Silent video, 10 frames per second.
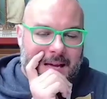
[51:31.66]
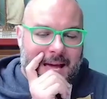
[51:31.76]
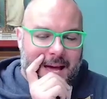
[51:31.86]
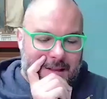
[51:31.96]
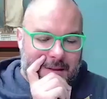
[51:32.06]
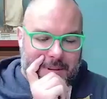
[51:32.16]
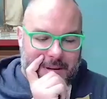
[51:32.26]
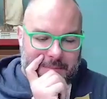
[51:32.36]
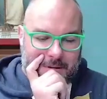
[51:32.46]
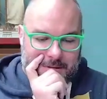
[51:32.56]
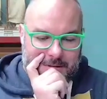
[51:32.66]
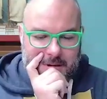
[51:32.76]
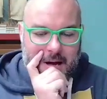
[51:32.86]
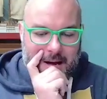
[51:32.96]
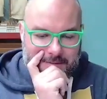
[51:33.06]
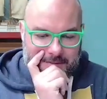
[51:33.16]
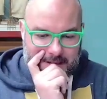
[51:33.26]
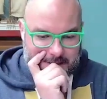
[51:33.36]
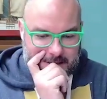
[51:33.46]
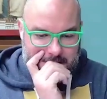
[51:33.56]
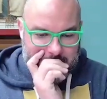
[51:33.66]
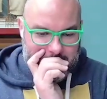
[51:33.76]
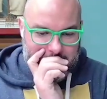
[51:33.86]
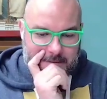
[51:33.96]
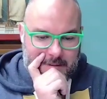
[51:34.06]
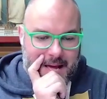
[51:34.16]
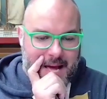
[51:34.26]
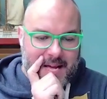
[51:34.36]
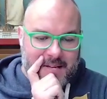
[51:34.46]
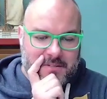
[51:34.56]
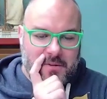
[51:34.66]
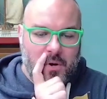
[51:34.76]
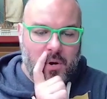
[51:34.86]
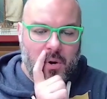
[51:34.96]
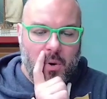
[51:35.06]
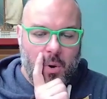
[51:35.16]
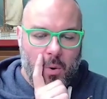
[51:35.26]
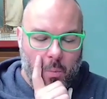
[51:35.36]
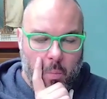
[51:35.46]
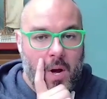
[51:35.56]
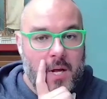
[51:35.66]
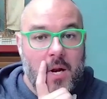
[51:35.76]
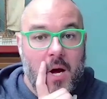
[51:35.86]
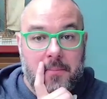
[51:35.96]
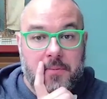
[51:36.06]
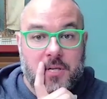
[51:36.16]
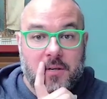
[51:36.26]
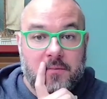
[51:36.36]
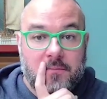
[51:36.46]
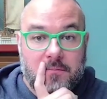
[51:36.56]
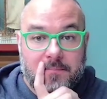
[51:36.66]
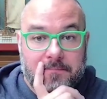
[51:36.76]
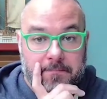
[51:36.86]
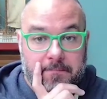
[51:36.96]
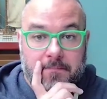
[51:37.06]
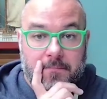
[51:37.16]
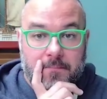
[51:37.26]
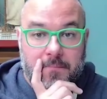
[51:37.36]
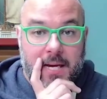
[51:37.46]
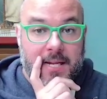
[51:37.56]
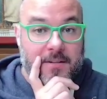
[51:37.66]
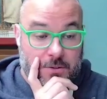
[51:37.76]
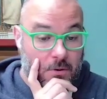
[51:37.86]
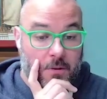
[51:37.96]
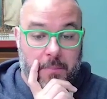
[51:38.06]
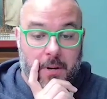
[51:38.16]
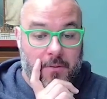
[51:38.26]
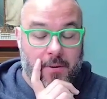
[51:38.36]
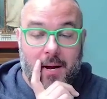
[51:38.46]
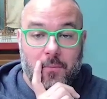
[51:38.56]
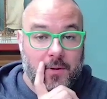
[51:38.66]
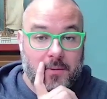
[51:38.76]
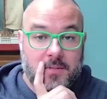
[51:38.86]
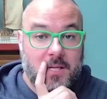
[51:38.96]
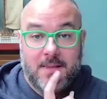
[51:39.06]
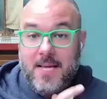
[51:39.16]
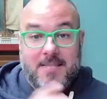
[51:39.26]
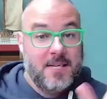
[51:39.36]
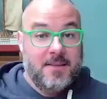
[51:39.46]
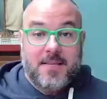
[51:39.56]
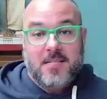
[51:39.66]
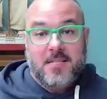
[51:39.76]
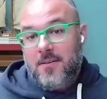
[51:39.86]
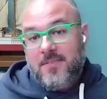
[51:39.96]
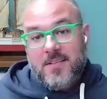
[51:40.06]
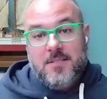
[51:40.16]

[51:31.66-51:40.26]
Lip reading: Alabama's offense has one option. It is throw the ball to Ryan Williams. That's it. That's the offense.